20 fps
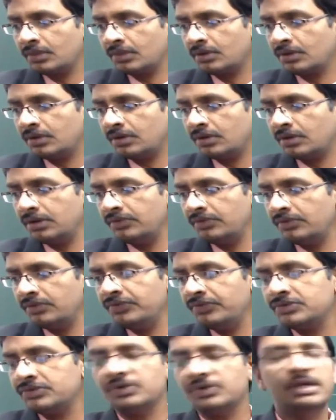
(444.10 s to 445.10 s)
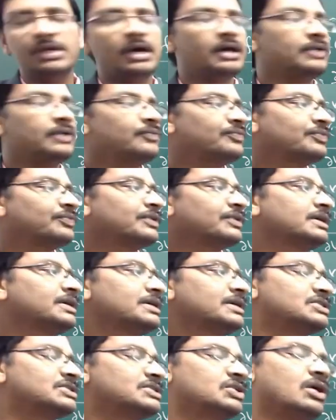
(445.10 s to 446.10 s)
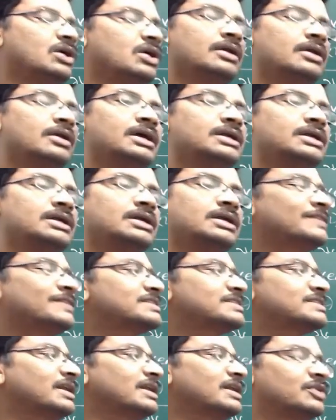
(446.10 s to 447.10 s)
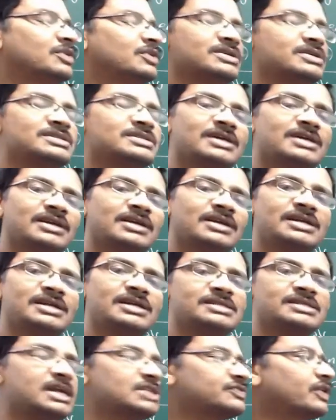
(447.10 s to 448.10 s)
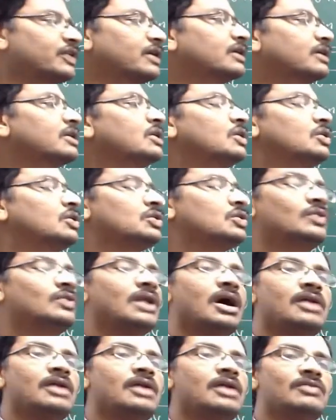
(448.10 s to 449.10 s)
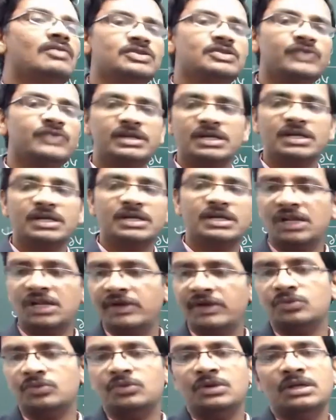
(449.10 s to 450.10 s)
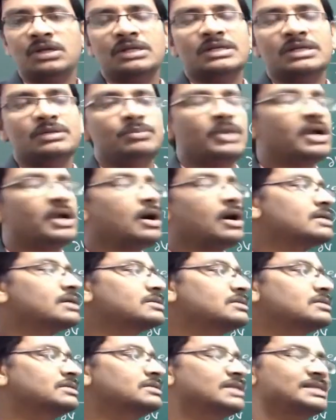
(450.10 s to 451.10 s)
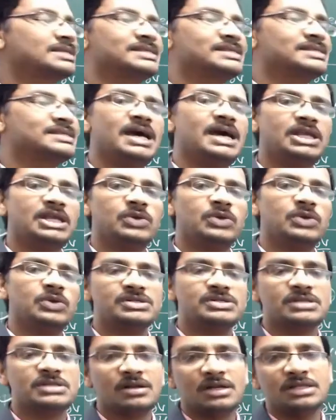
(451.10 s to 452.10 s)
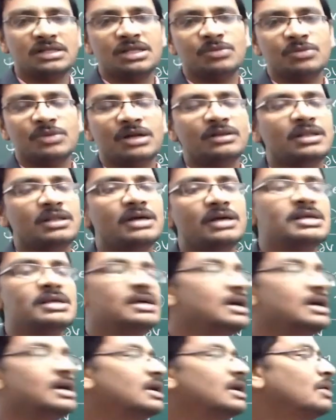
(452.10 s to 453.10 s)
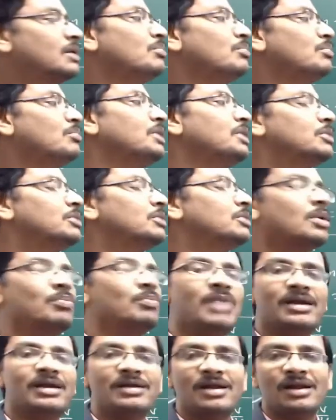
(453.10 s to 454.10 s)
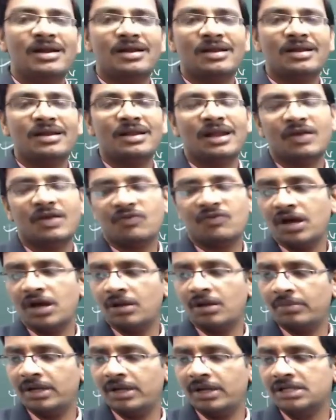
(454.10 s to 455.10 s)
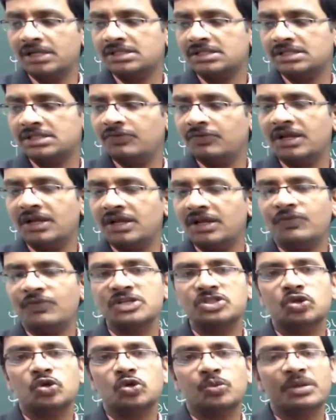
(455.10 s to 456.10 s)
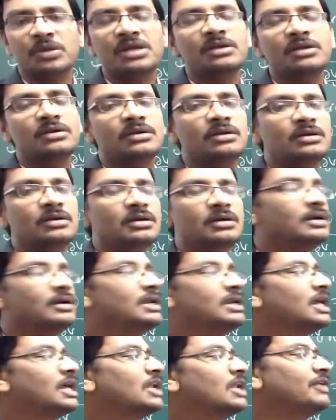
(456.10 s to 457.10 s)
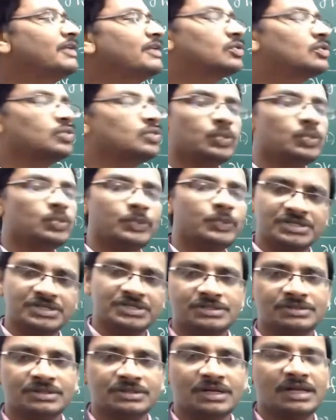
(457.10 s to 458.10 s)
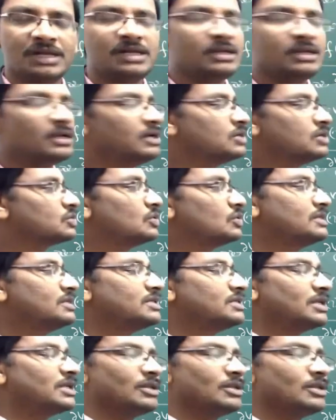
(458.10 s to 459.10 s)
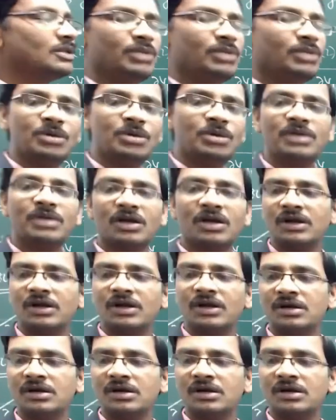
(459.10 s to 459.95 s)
Got it? So here, it's not that if the CR equations are getting satisfied, you will always find a derivative. Because the CR equations are nothing but the minimum mandatory requirements for a function to be derivative to possess, right? So these are the minimum required